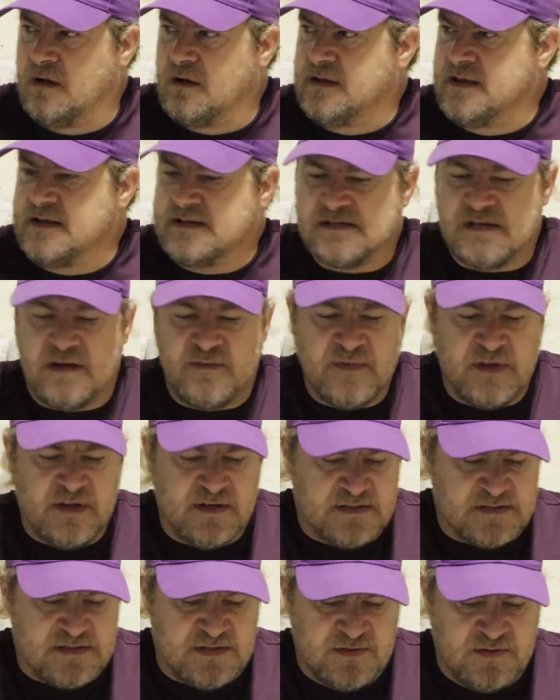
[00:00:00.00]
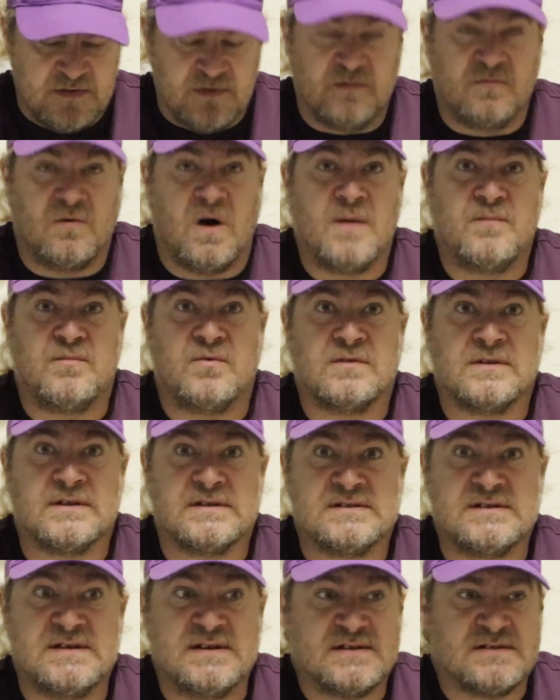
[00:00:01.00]
I get something to wipe all the
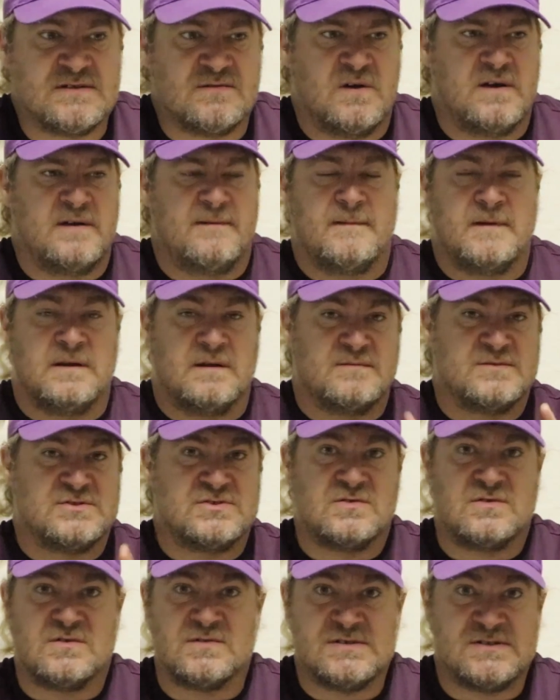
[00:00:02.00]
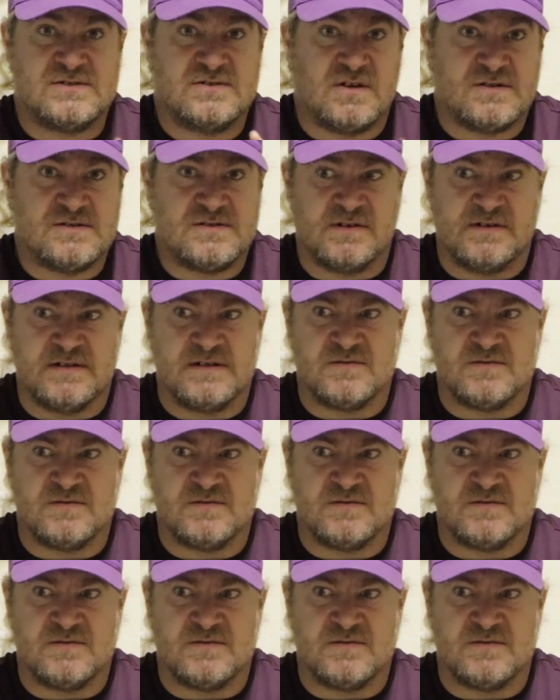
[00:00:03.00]
tears away when I'm sure snot's on